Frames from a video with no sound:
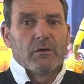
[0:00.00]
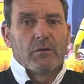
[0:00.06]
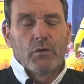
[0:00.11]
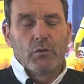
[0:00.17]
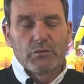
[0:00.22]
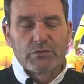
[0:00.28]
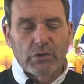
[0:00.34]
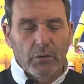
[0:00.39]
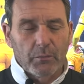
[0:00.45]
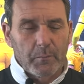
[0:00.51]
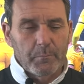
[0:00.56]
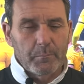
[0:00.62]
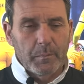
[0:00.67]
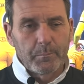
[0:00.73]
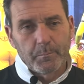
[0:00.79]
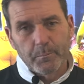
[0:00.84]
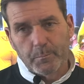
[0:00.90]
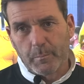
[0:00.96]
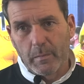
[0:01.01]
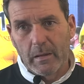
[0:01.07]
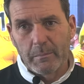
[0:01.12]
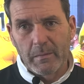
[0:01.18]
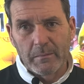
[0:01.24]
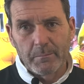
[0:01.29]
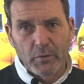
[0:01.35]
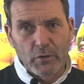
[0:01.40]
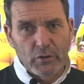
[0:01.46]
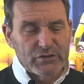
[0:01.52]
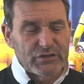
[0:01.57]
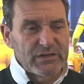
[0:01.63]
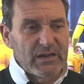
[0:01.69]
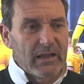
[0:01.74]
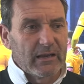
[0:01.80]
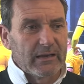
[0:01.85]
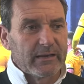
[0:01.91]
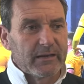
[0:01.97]
who's got a,
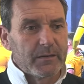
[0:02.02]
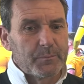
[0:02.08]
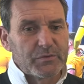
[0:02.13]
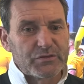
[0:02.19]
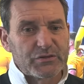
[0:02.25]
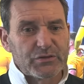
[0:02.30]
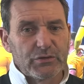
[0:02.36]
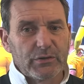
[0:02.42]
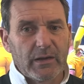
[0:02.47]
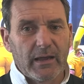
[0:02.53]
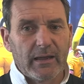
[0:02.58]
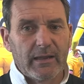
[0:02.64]
personality and a persona.